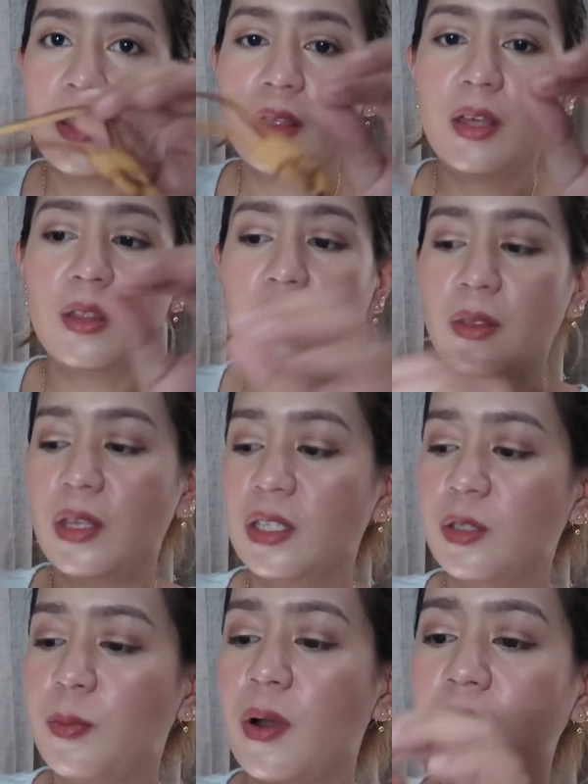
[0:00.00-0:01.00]
that
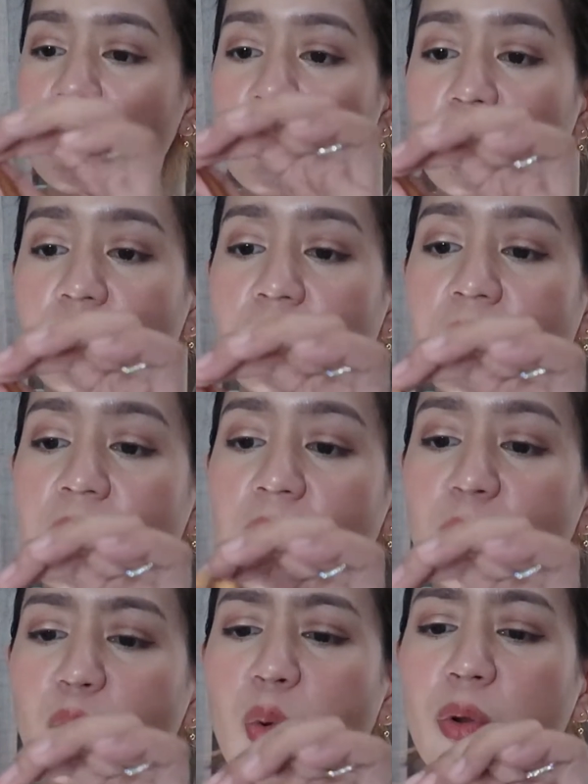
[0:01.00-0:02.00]
this part is already
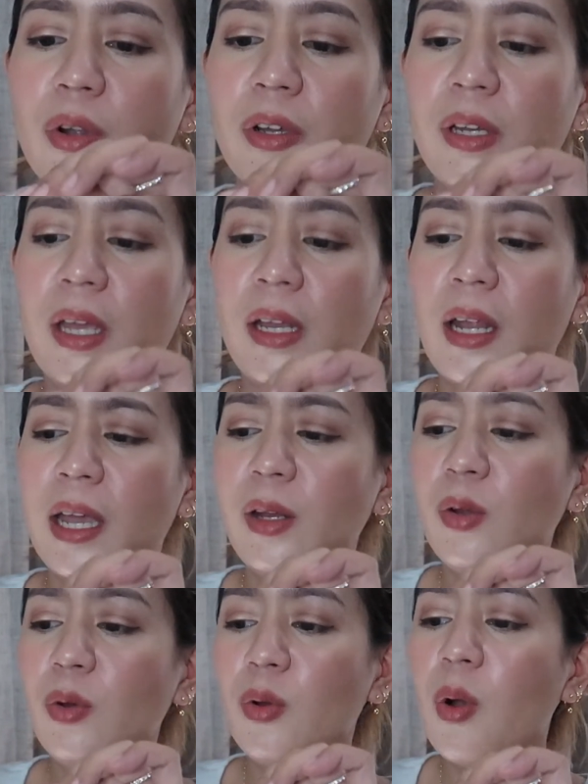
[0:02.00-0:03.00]
torn, and I
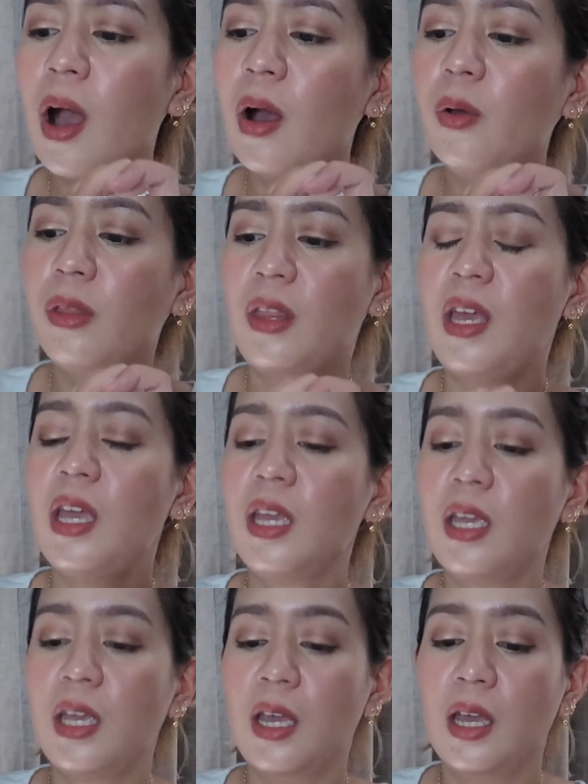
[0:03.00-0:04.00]
don't know how they